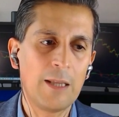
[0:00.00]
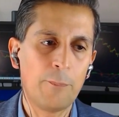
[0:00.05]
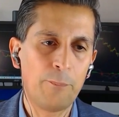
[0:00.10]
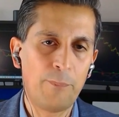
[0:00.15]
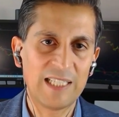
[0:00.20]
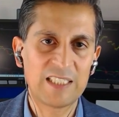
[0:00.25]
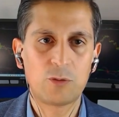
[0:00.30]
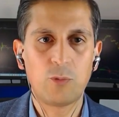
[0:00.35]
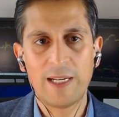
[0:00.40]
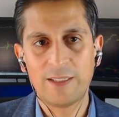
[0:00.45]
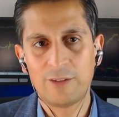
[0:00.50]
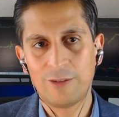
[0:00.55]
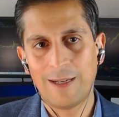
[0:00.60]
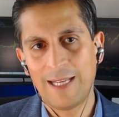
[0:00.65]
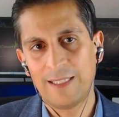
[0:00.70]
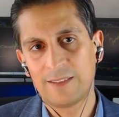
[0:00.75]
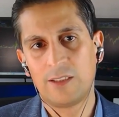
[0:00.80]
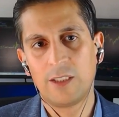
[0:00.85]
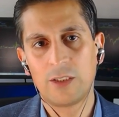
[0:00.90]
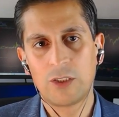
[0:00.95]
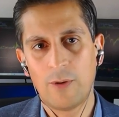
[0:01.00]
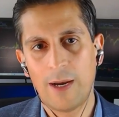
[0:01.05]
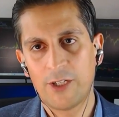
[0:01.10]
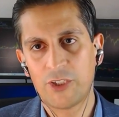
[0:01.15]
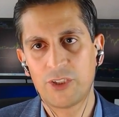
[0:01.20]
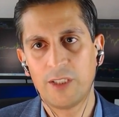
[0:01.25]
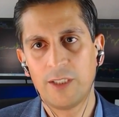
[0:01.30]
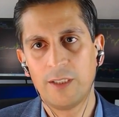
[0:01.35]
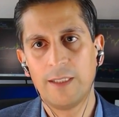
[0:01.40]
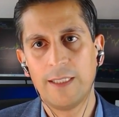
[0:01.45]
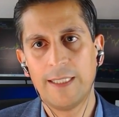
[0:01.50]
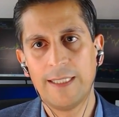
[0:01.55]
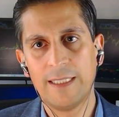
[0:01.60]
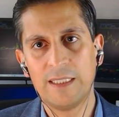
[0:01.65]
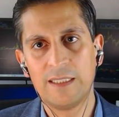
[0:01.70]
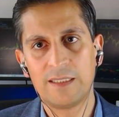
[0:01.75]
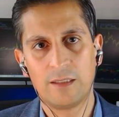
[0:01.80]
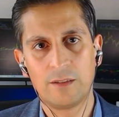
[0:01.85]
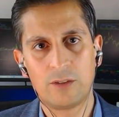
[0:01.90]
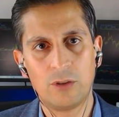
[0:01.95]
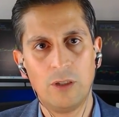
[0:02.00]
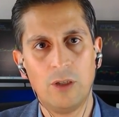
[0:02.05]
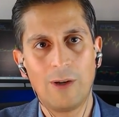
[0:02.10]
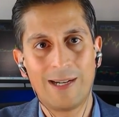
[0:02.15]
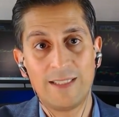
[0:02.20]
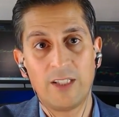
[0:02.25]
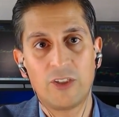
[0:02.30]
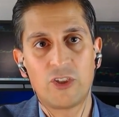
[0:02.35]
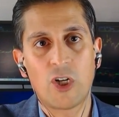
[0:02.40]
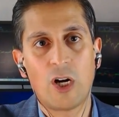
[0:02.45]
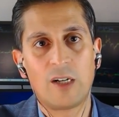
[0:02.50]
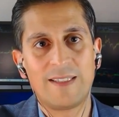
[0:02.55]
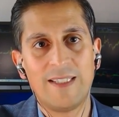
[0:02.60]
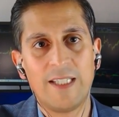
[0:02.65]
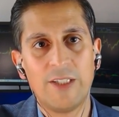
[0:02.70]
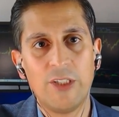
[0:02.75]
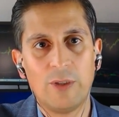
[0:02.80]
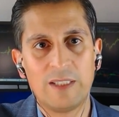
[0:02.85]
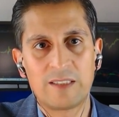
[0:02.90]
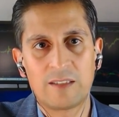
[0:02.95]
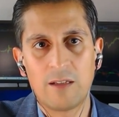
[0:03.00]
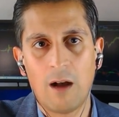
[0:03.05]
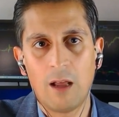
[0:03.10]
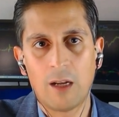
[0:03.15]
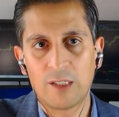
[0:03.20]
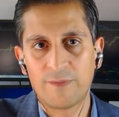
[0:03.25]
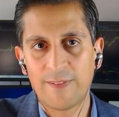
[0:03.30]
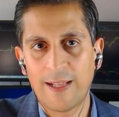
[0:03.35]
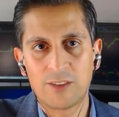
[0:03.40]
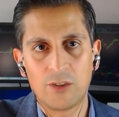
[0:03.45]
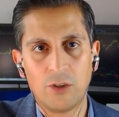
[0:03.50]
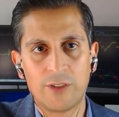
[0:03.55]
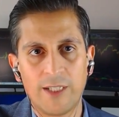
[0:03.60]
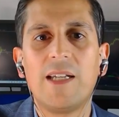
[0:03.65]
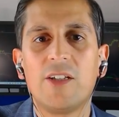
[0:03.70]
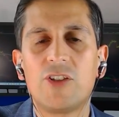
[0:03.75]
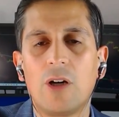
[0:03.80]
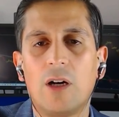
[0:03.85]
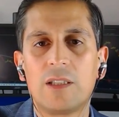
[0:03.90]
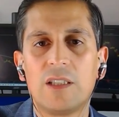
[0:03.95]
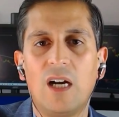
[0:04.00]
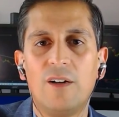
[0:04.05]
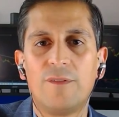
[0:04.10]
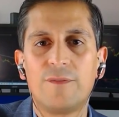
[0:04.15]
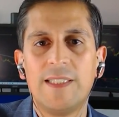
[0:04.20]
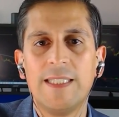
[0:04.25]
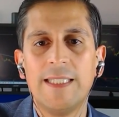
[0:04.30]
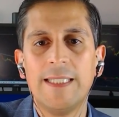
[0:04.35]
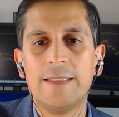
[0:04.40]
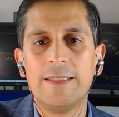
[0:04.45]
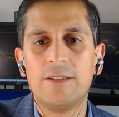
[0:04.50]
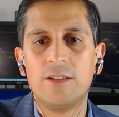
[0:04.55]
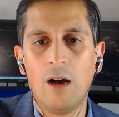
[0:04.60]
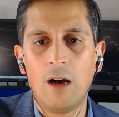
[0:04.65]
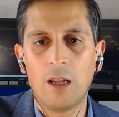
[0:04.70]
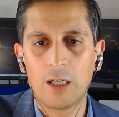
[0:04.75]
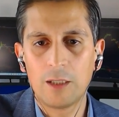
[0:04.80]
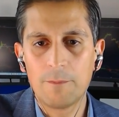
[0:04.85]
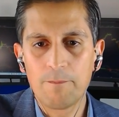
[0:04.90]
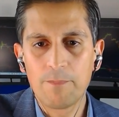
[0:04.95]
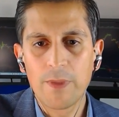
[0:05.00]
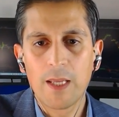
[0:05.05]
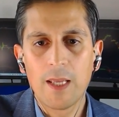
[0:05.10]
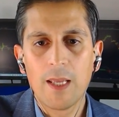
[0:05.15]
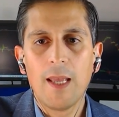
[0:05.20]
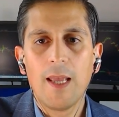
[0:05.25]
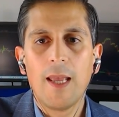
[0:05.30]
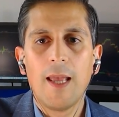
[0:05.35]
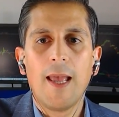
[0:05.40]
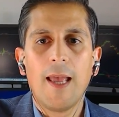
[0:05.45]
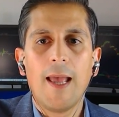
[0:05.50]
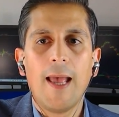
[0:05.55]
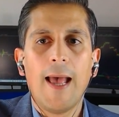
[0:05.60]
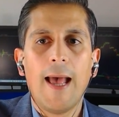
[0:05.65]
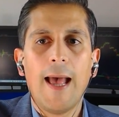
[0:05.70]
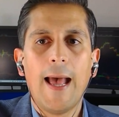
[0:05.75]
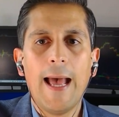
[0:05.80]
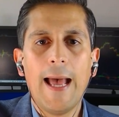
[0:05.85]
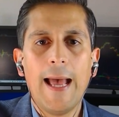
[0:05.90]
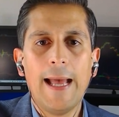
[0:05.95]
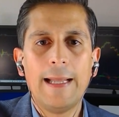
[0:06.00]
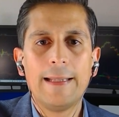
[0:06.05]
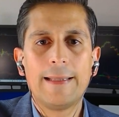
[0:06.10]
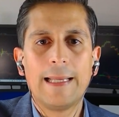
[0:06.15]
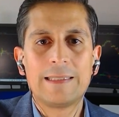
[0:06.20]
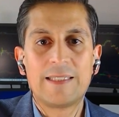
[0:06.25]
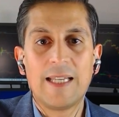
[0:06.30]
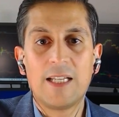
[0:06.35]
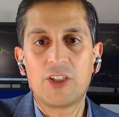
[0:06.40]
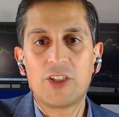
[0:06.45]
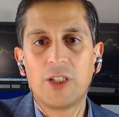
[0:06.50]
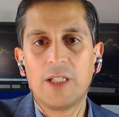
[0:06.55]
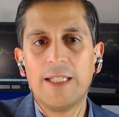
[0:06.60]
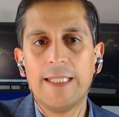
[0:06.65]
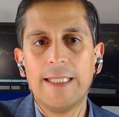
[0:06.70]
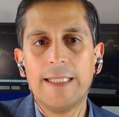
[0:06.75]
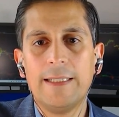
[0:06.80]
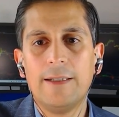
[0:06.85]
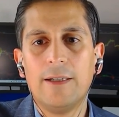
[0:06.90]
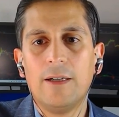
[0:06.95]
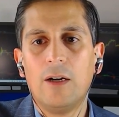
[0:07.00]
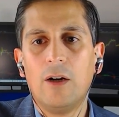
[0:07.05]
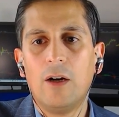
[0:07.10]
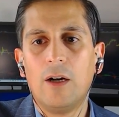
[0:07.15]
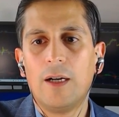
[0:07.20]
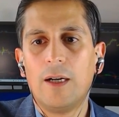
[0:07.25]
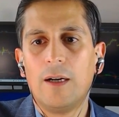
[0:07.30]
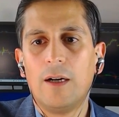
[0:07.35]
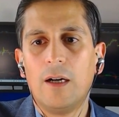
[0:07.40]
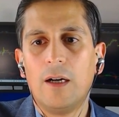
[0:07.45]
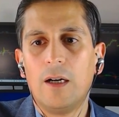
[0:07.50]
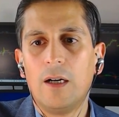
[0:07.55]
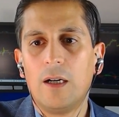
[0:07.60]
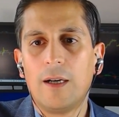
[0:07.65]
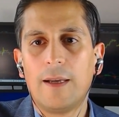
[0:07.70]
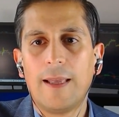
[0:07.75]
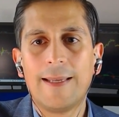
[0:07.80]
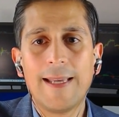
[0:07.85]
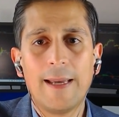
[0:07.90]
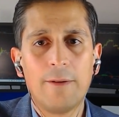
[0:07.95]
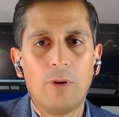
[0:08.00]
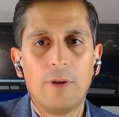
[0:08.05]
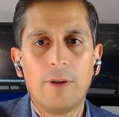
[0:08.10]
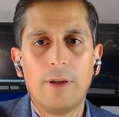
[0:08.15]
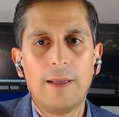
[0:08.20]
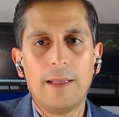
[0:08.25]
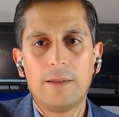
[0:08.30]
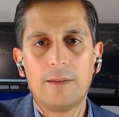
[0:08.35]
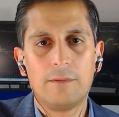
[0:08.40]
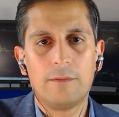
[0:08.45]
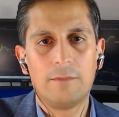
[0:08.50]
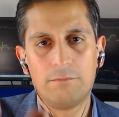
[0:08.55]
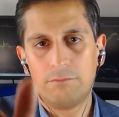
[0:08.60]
I think the best way to answer the question is to look at the chart of the US dollar, the weekly chart of the dollar. And essentially, again,